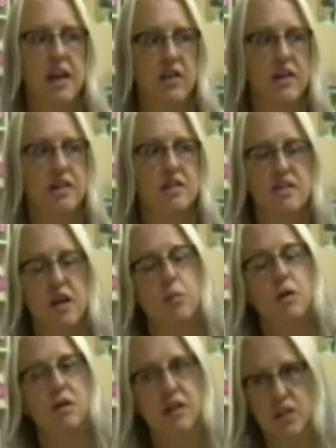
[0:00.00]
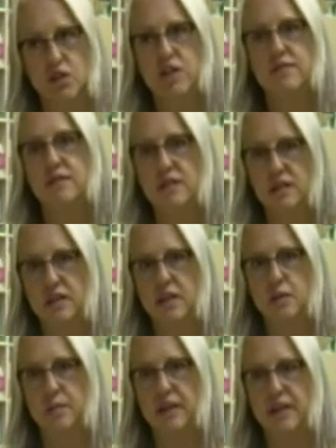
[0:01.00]
Now, in the summer, it shifts a
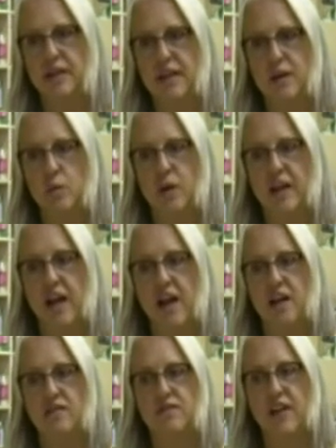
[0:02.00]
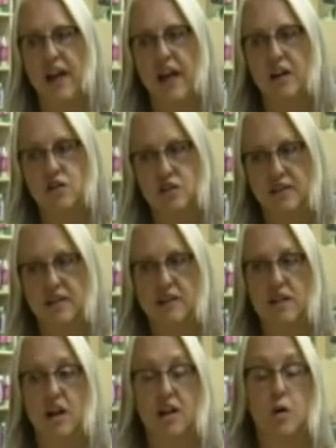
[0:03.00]
little bit, and we have actually a
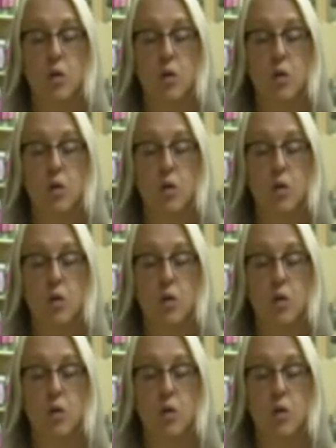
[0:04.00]
lot